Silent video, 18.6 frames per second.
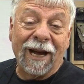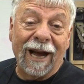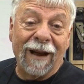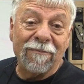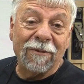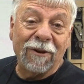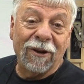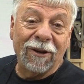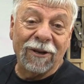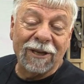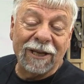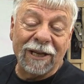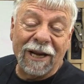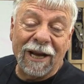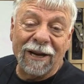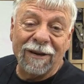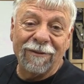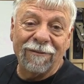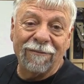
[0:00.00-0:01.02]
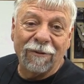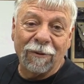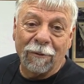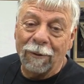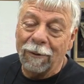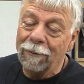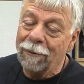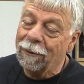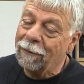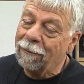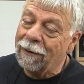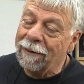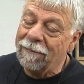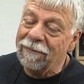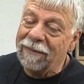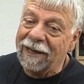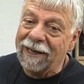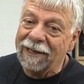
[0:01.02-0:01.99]
I'm Colin Knecht for Woodwork
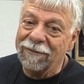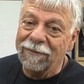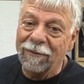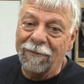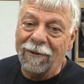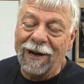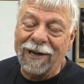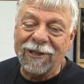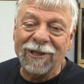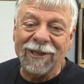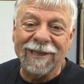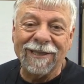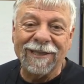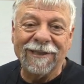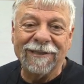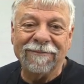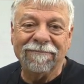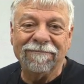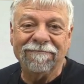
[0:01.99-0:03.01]
Web. Thanks for watching.